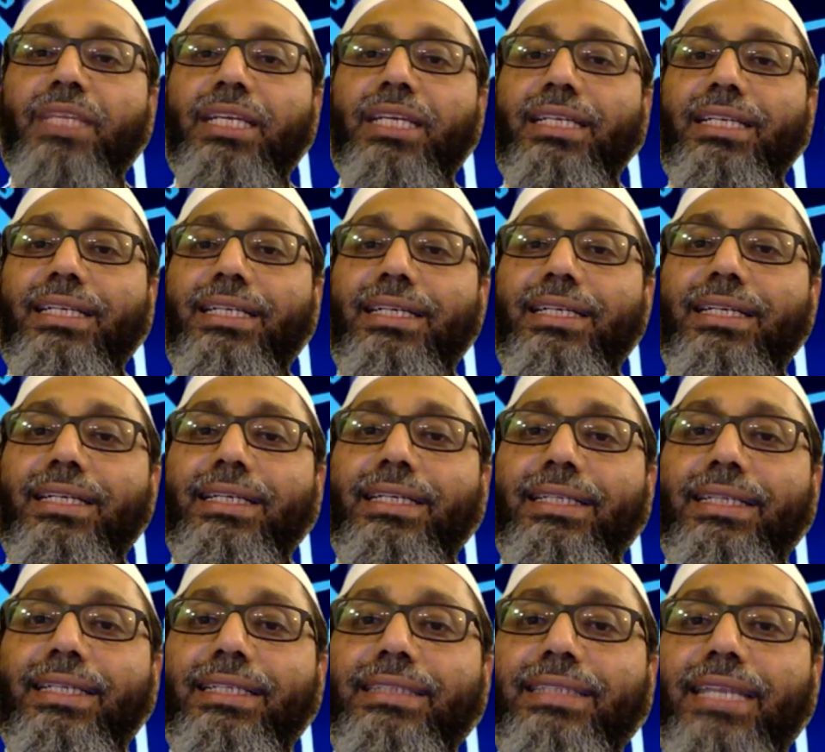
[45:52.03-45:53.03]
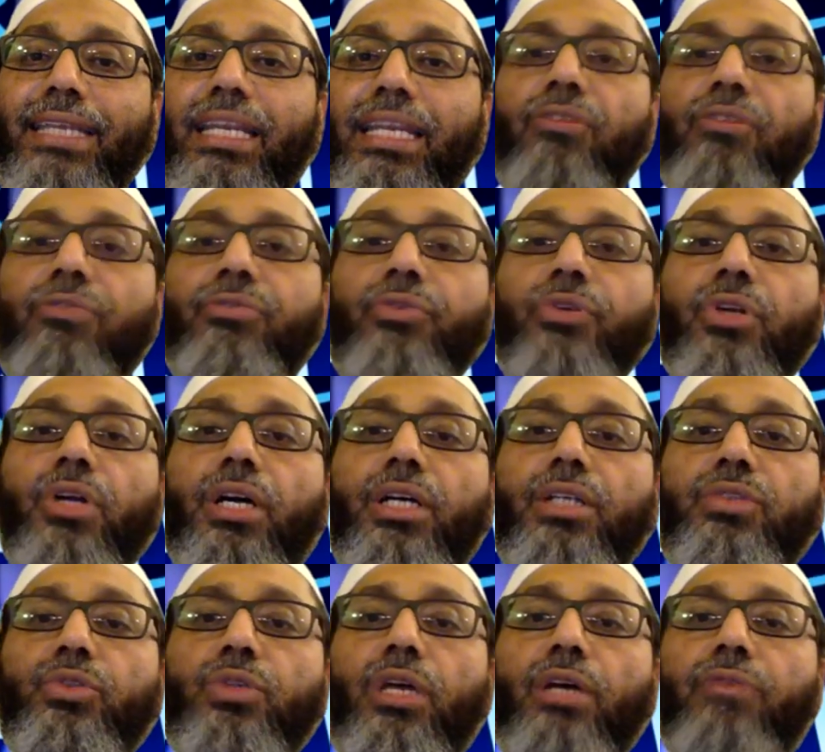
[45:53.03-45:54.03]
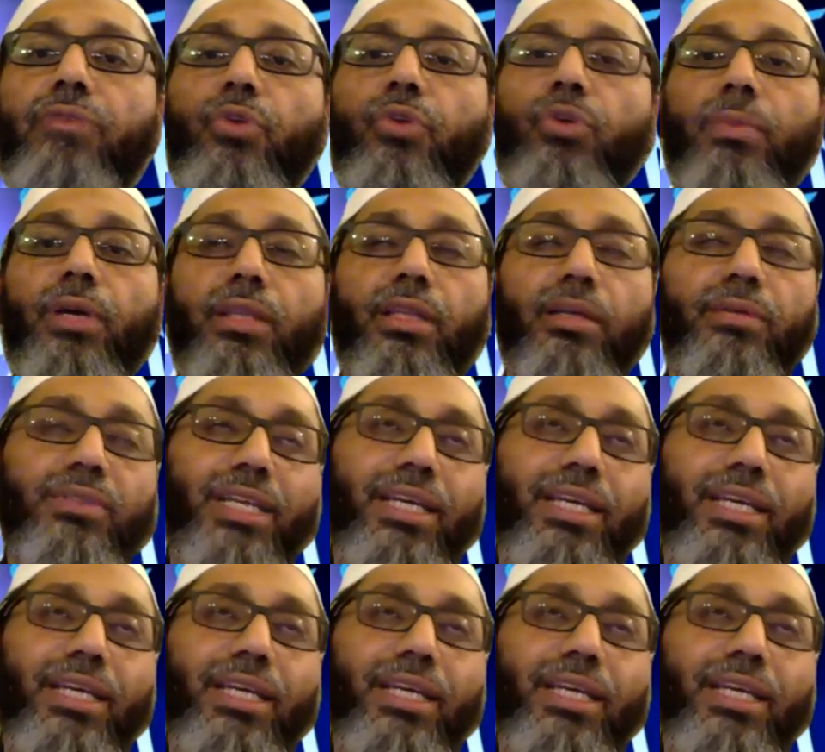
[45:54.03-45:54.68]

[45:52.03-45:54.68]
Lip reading: it is enough for us to have 4 madhab